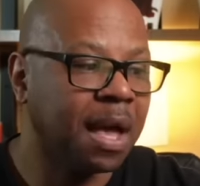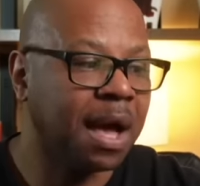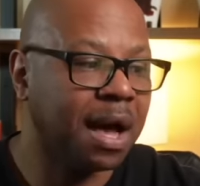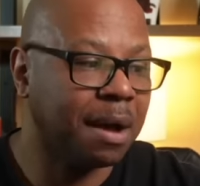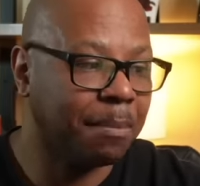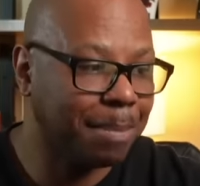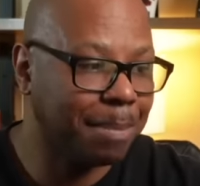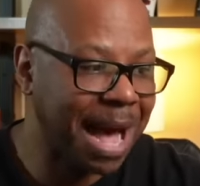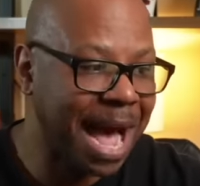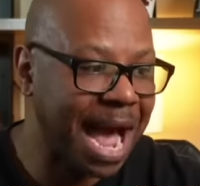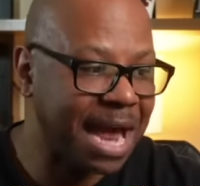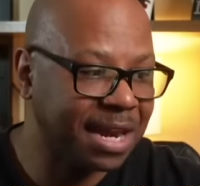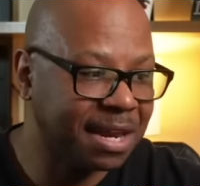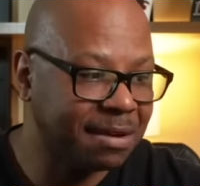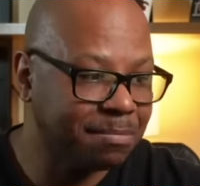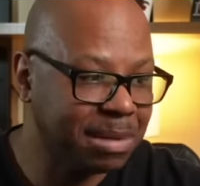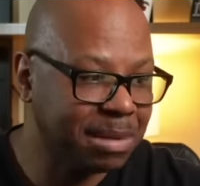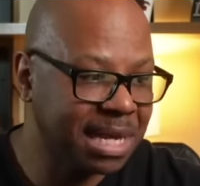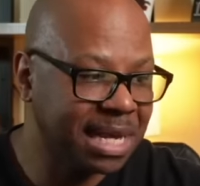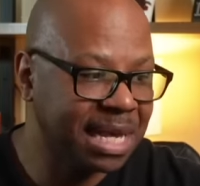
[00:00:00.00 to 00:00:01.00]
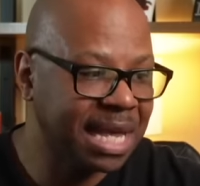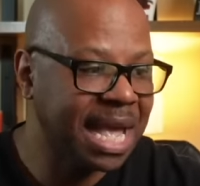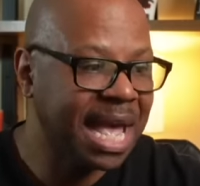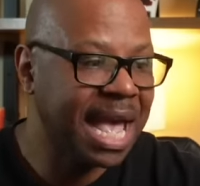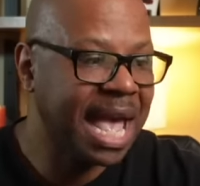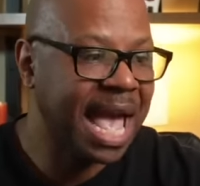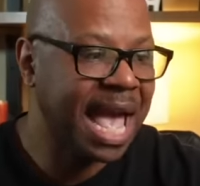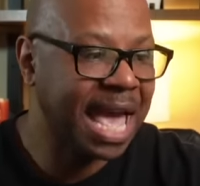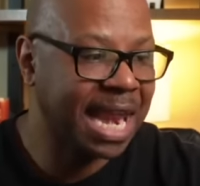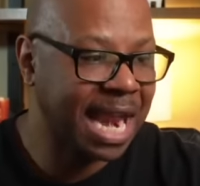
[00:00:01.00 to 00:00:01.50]
Abide in me,
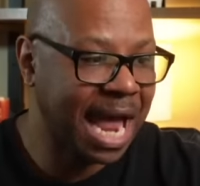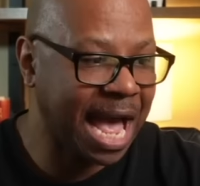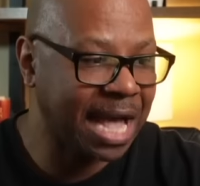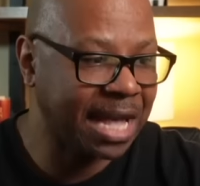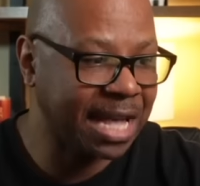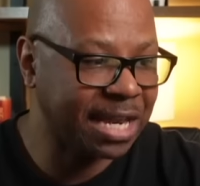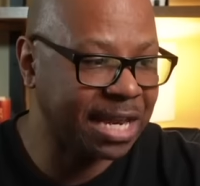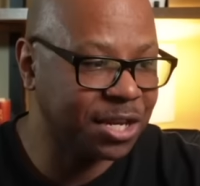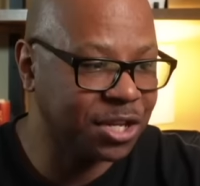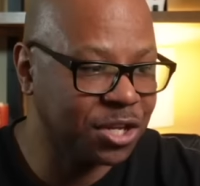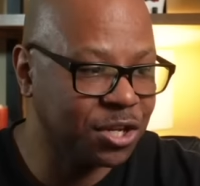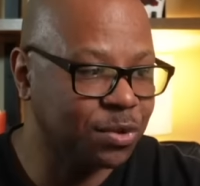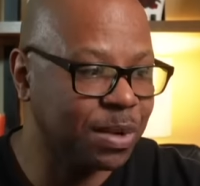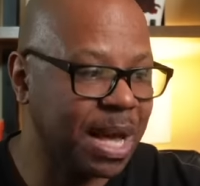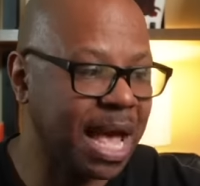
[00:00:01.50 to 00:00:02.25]
and I in you,